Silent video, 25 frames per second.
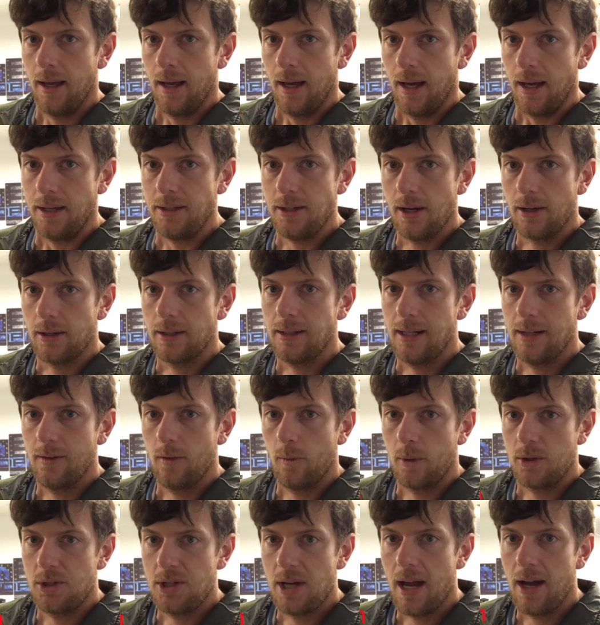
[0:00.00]
And y'all can give
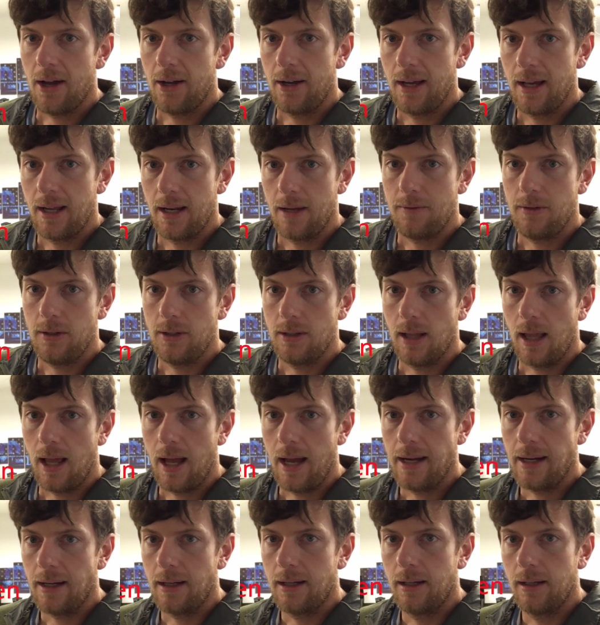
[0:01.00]
him a shout out if you'd
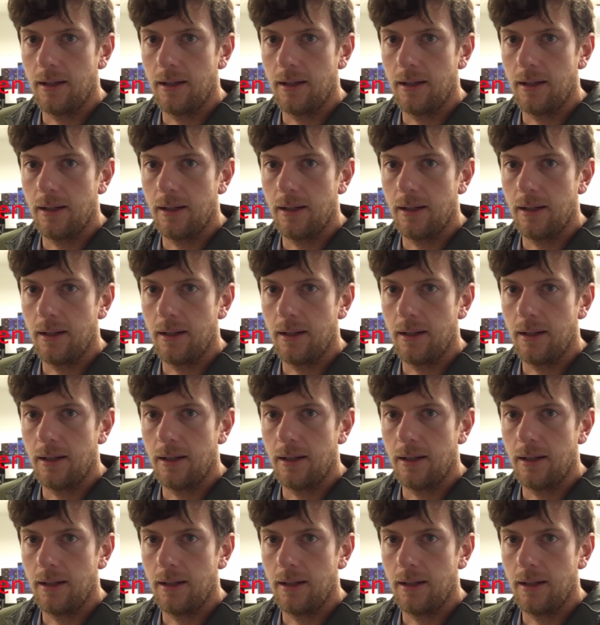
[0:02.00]
like.